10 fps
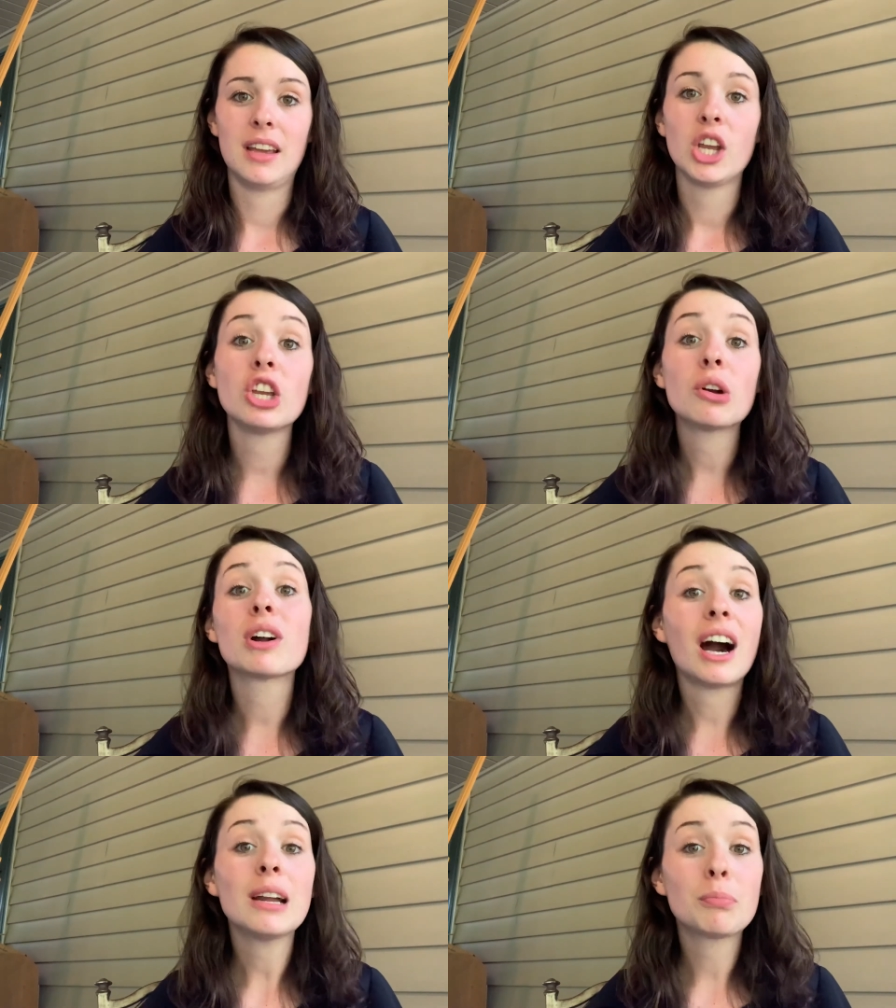You know,
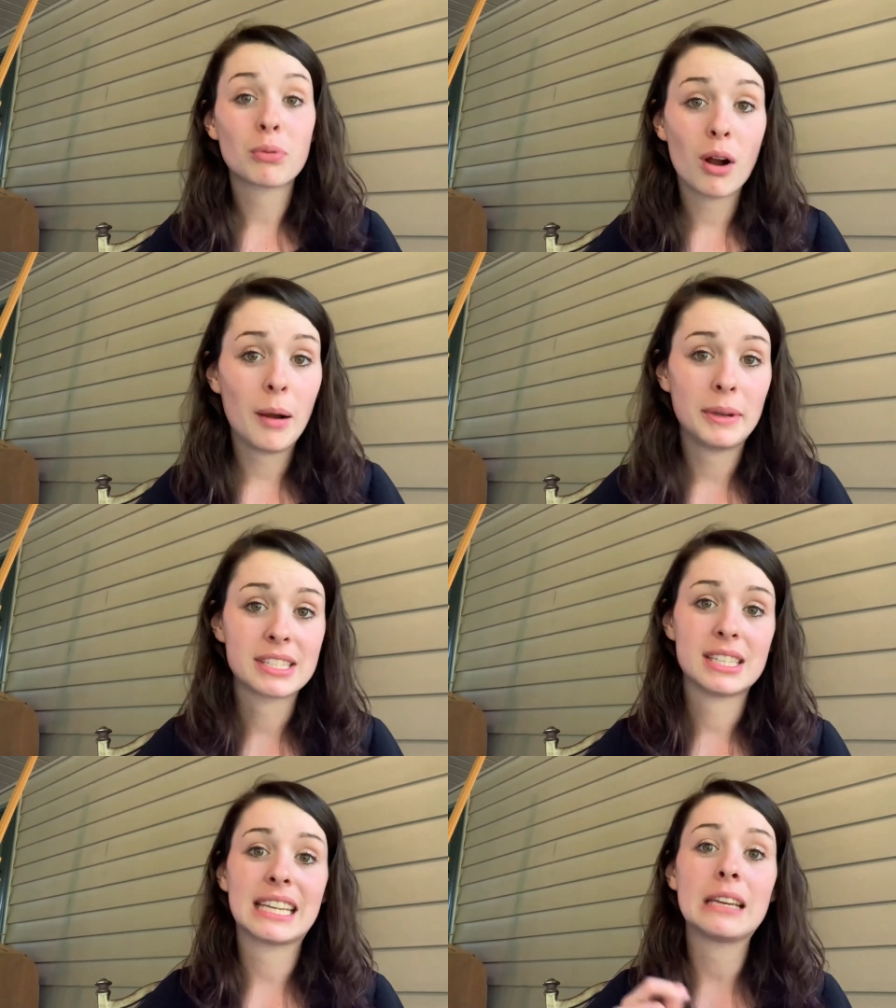God
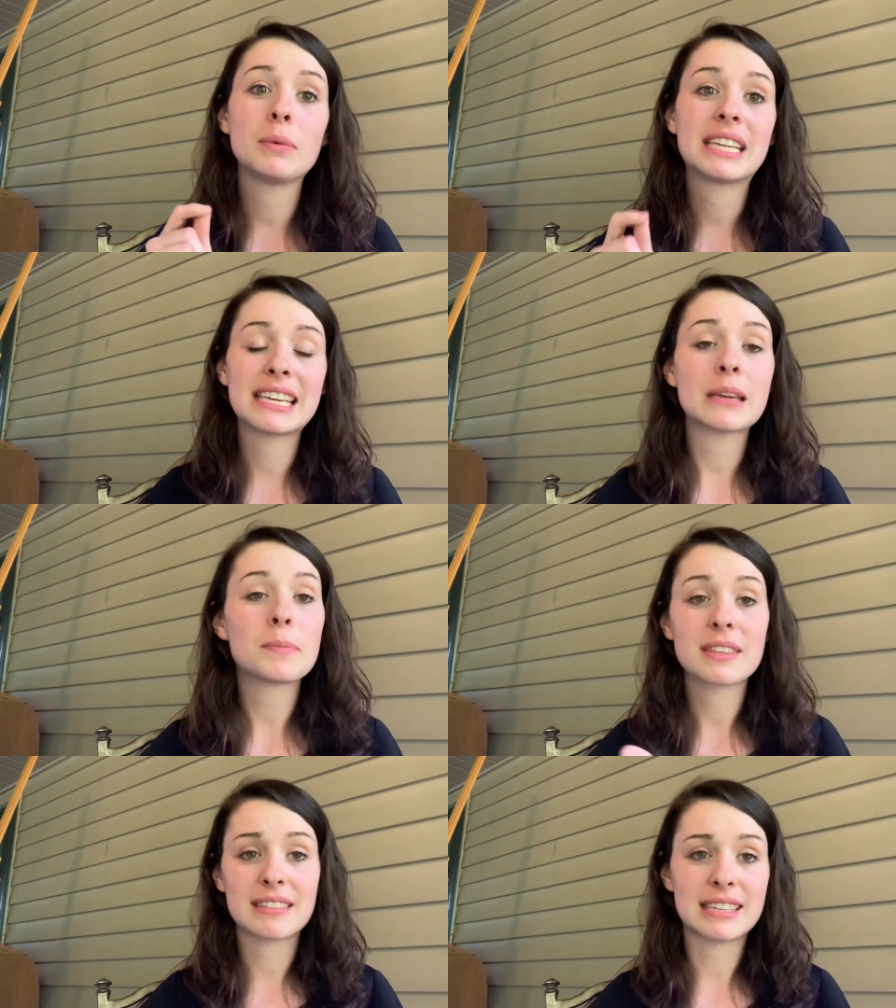promised that He would
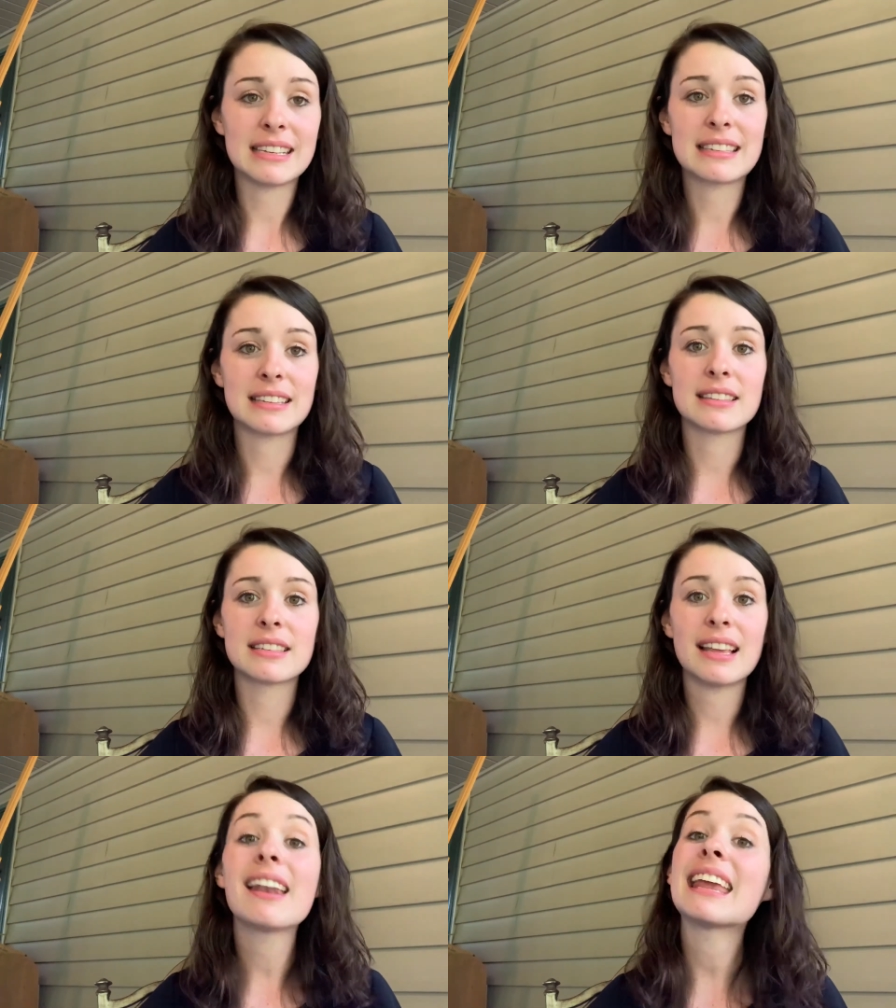keep the seasons,
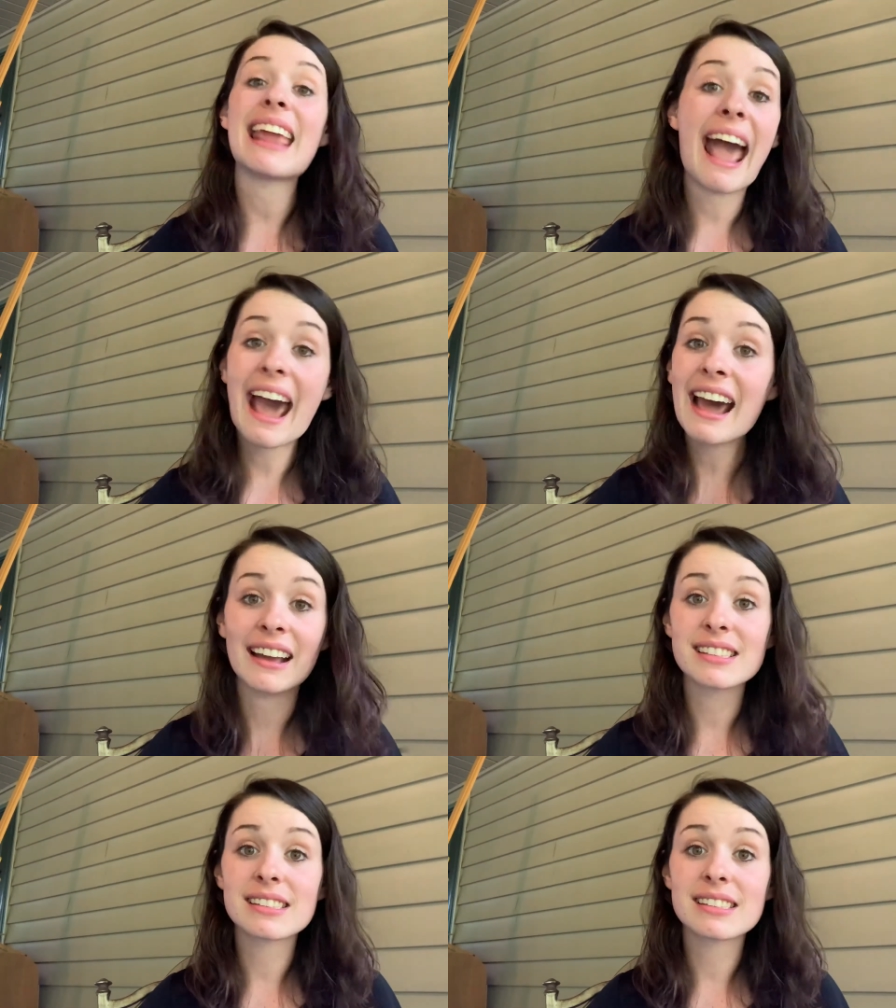and He has.